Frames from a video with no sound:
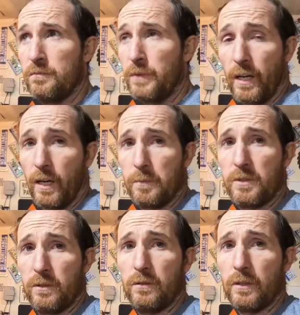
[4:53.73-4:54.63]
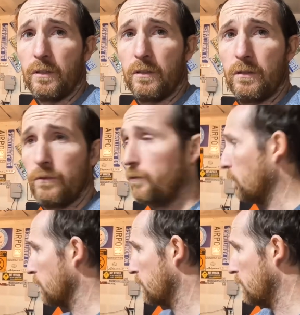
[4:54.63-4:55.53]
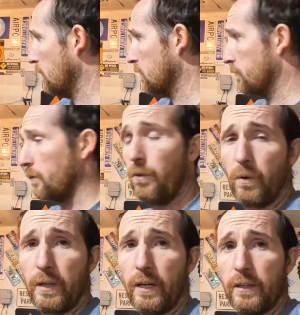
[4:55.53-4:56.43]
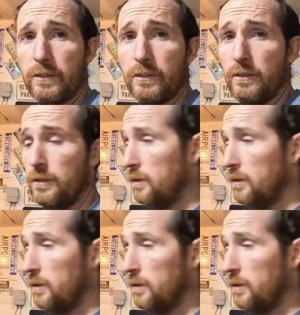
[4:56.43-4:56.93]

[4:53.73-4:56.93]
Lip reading: Yeah, absolutely. $400 for 4 tires?